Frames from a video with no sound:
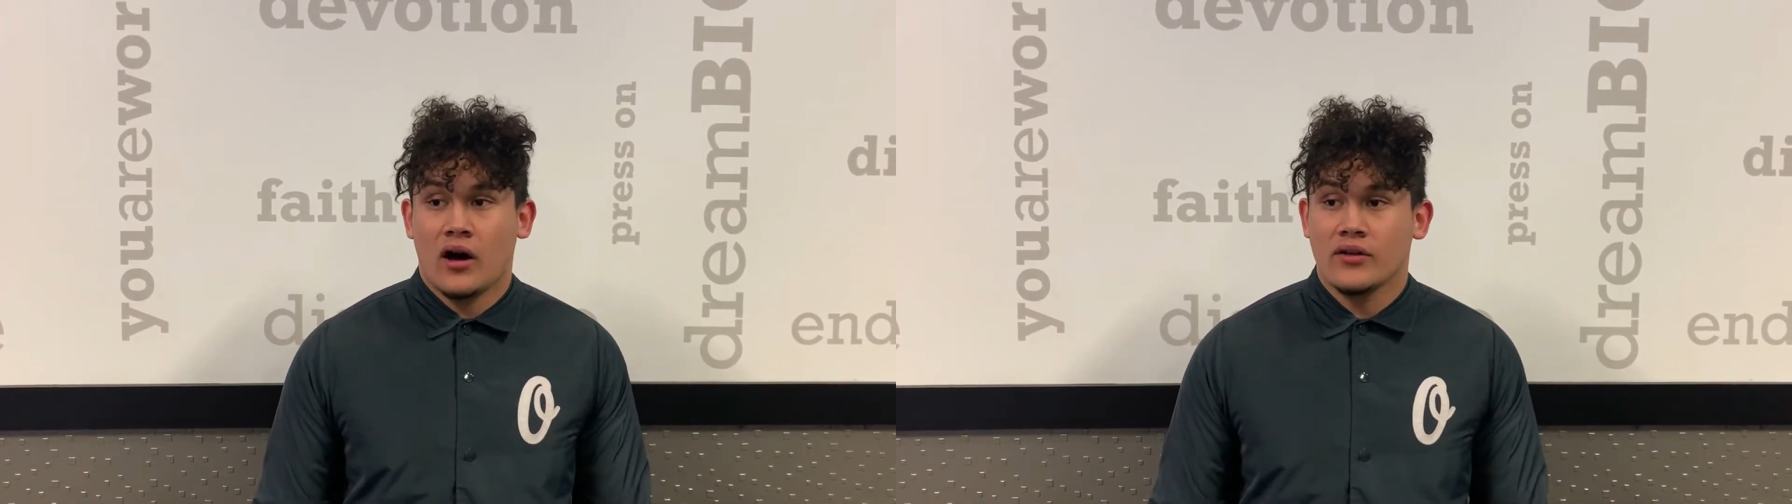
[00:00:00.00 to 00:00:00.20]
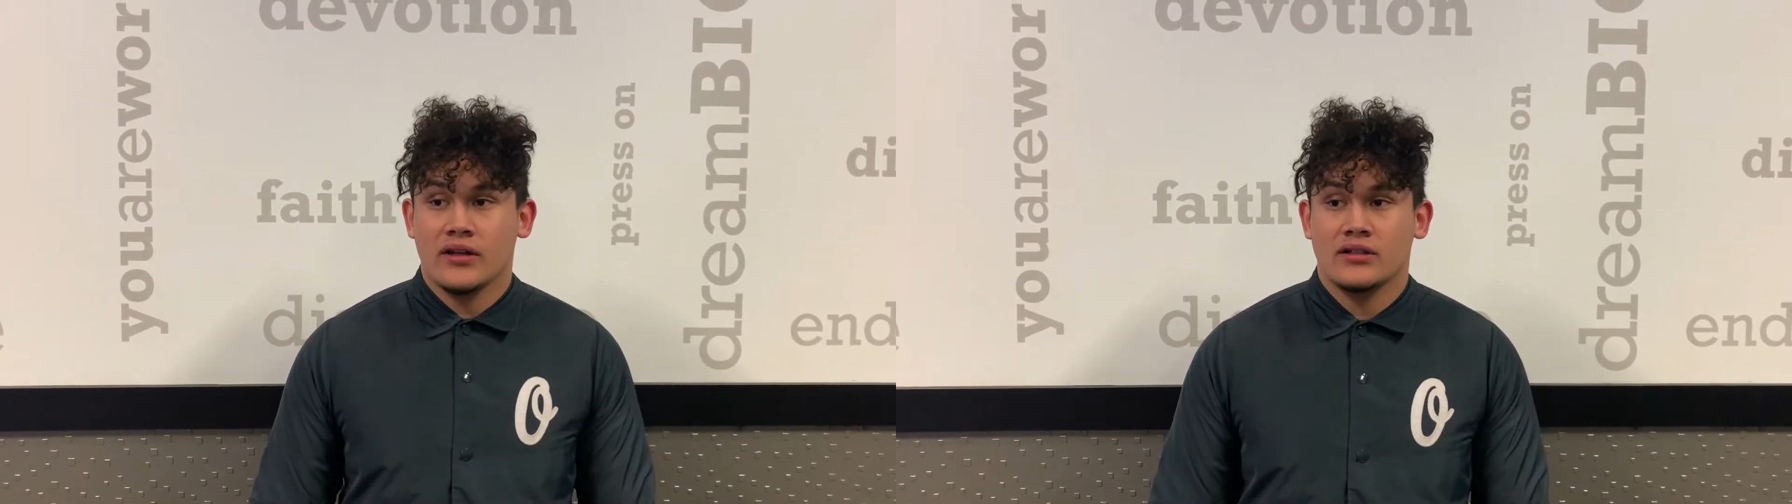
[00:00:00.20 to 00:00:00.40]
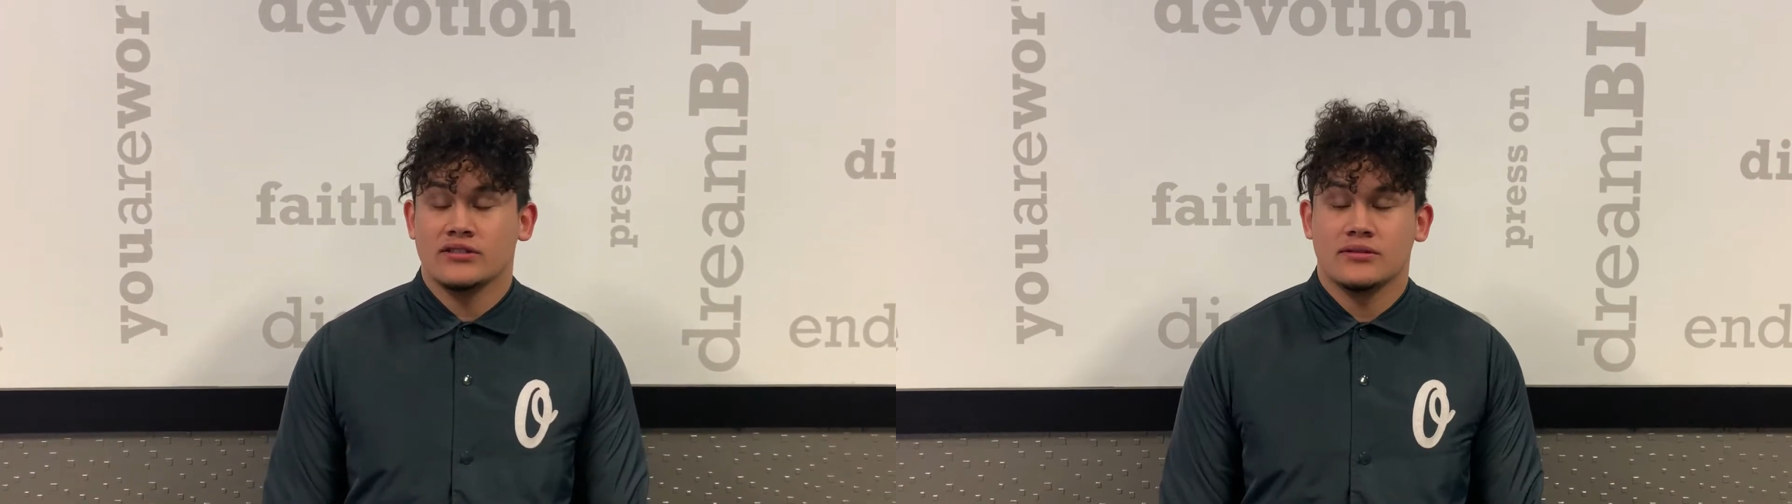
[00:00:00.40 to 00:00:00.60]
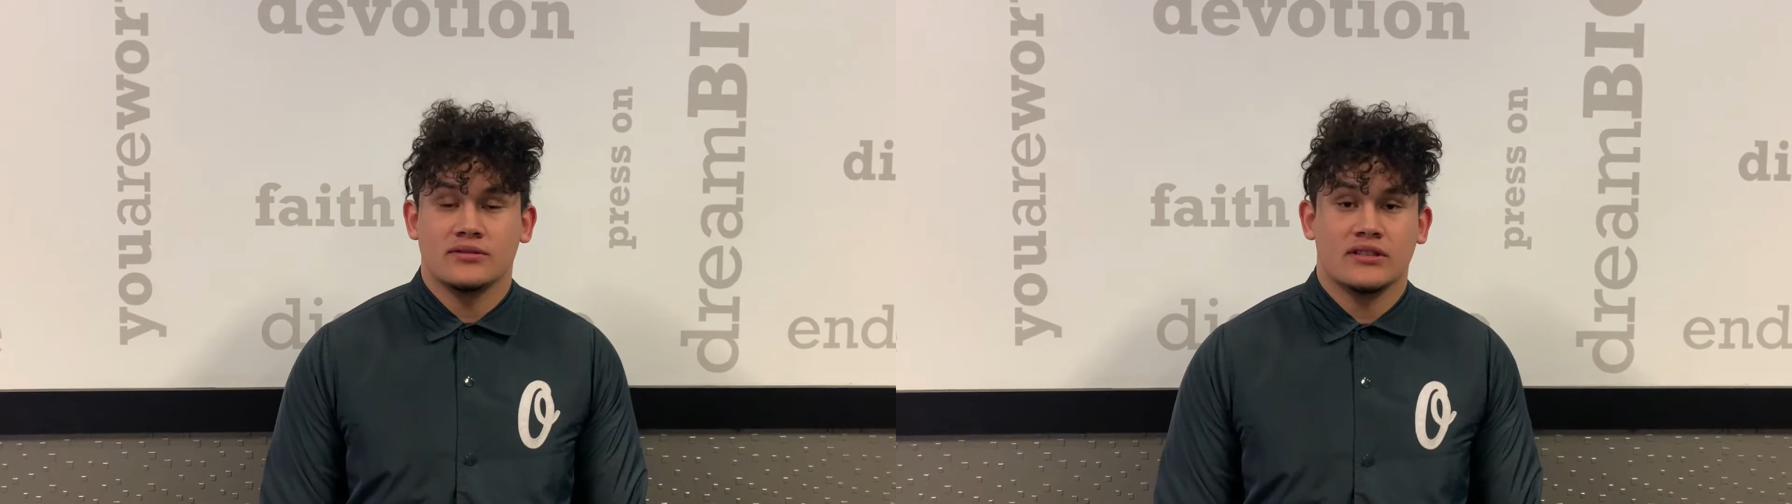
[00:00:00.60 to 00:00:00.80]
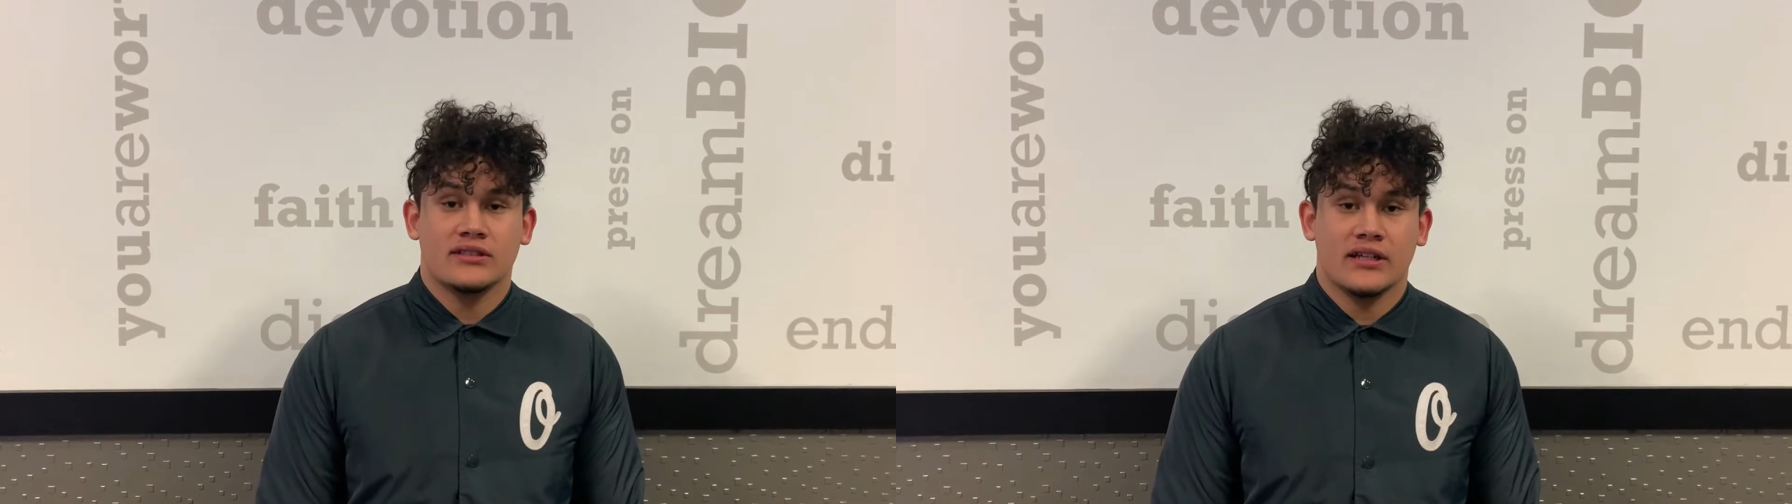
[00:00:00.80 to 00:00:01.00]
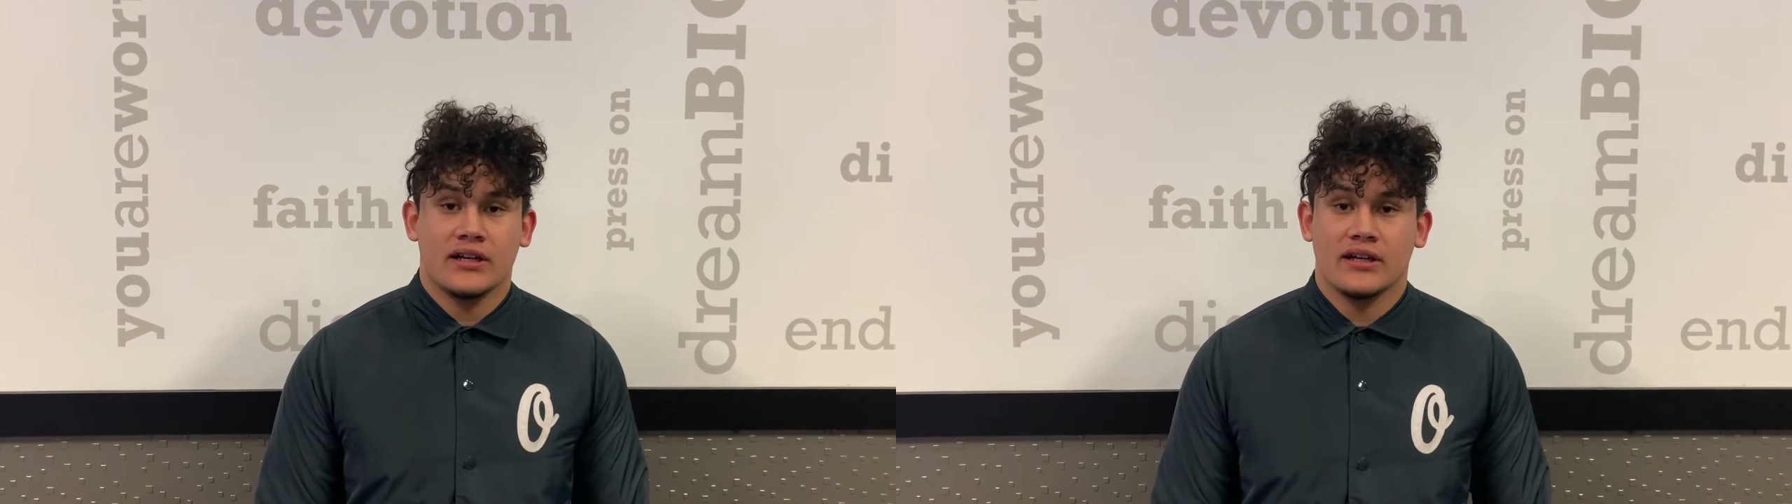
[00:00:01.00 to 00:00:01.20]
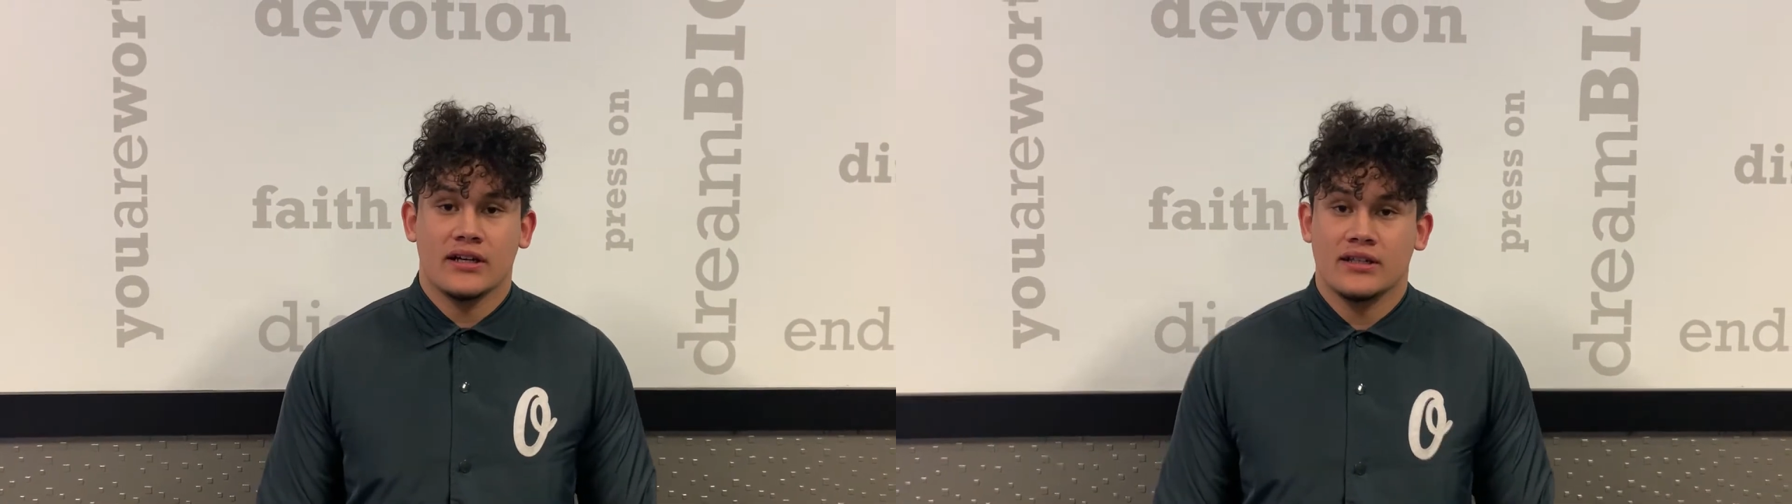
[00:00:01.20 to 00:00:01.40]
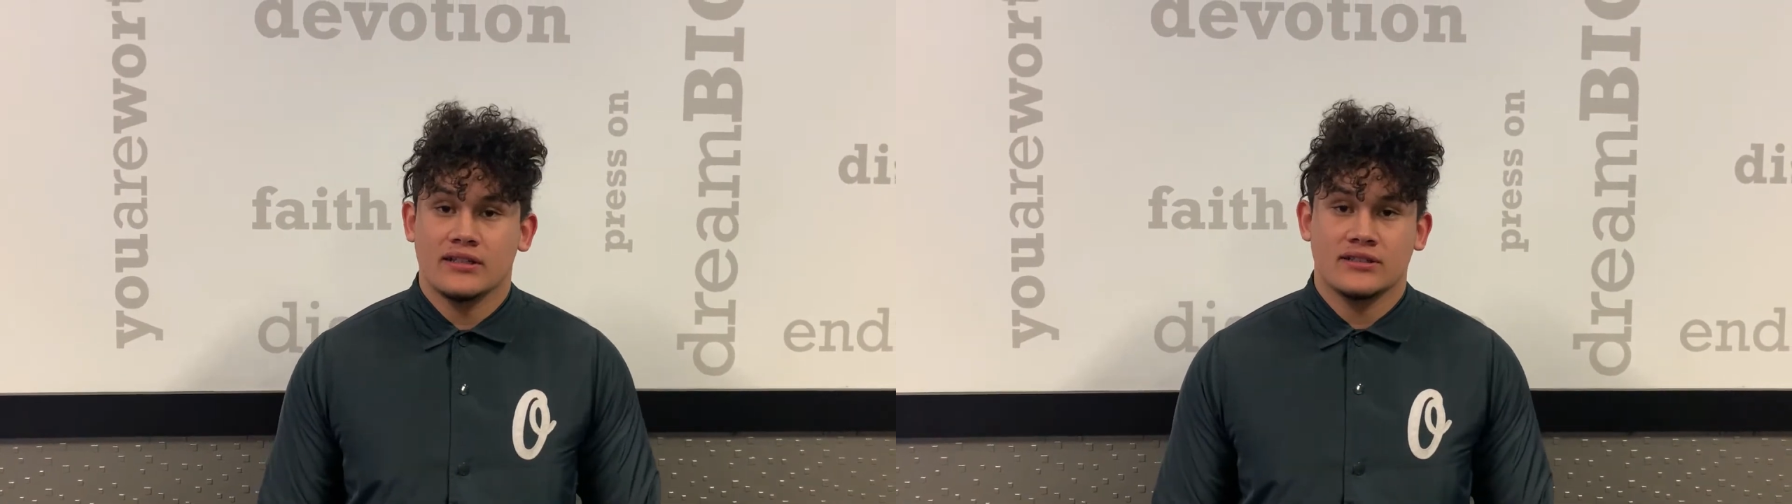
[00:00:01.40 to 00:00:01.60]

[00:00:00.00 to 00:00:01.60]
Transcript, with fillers: all the other gyms in this area,